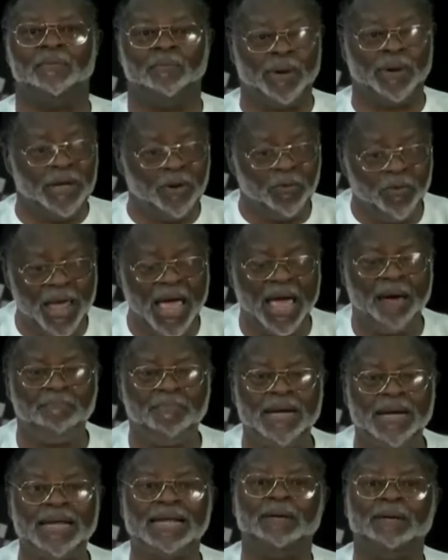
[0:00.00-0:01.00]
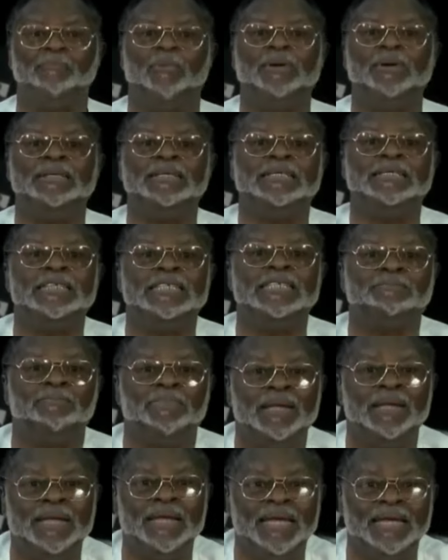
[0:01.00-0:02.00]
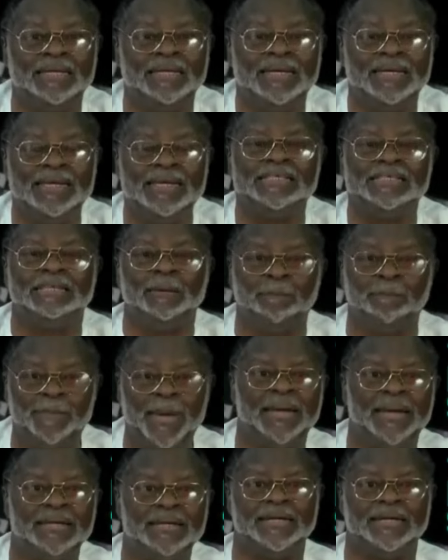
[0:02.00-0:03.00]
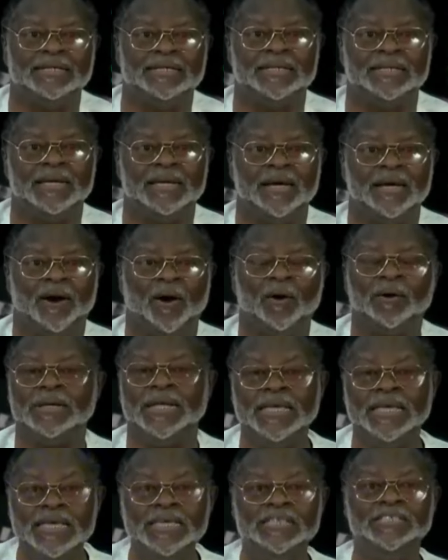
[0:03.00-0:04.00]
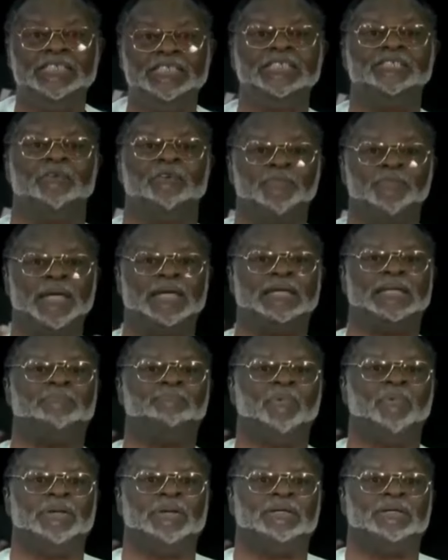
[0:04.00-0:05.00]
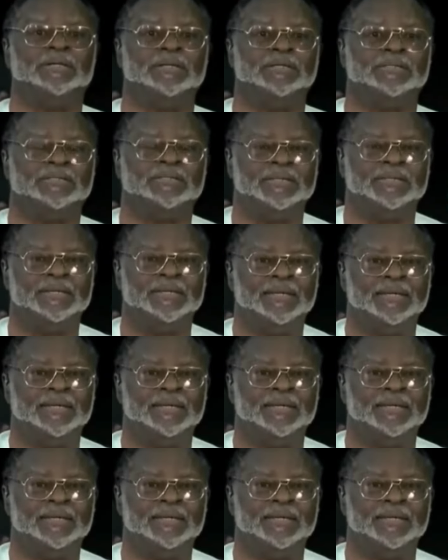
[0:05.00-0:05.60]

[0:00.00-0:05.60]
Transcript: But the way and manner the politics is played is dependent on the engine of playing that politics.